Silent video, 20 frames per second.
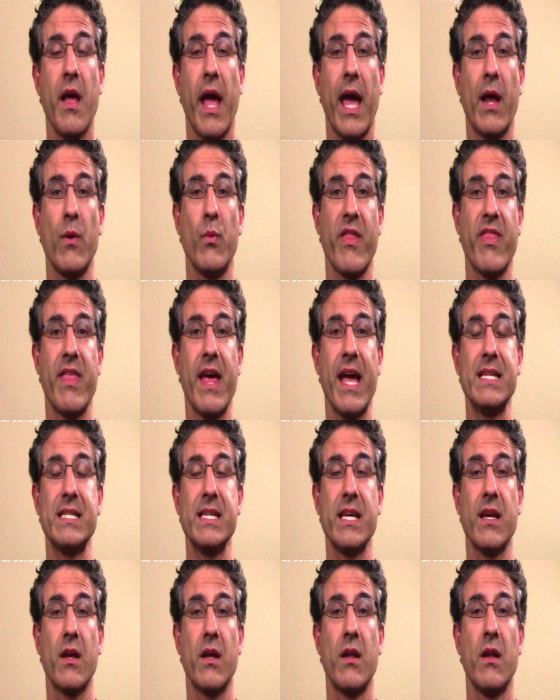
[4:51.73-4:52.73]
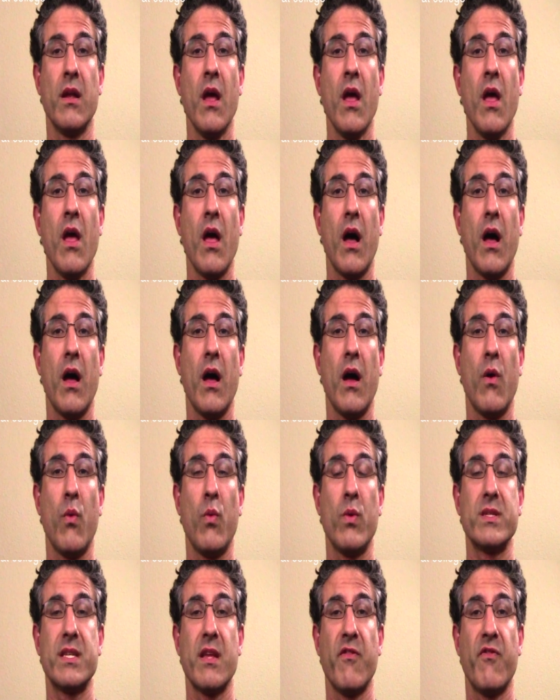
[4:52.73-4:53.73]
And what they did
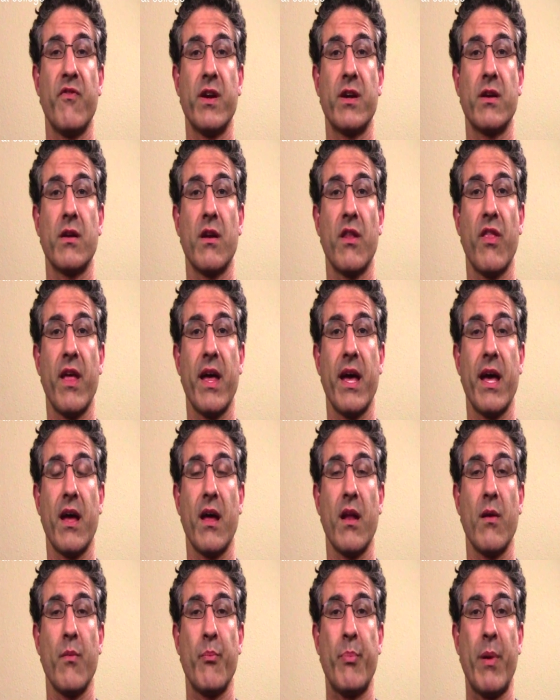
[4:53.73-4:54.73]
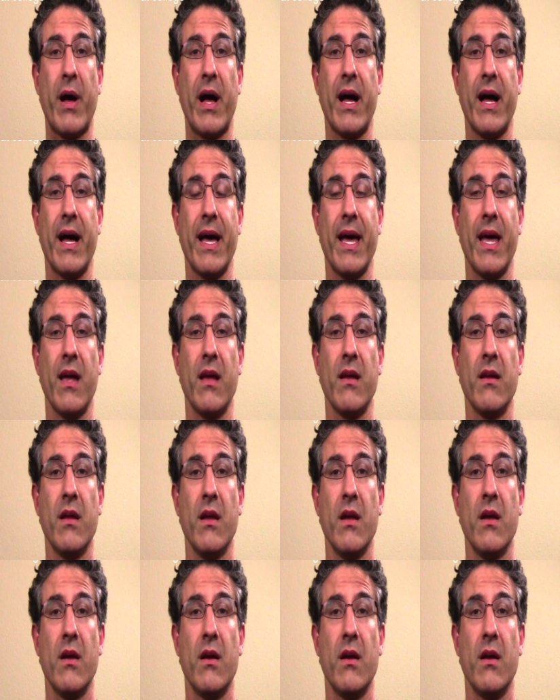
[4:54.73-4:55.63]
was they figured that by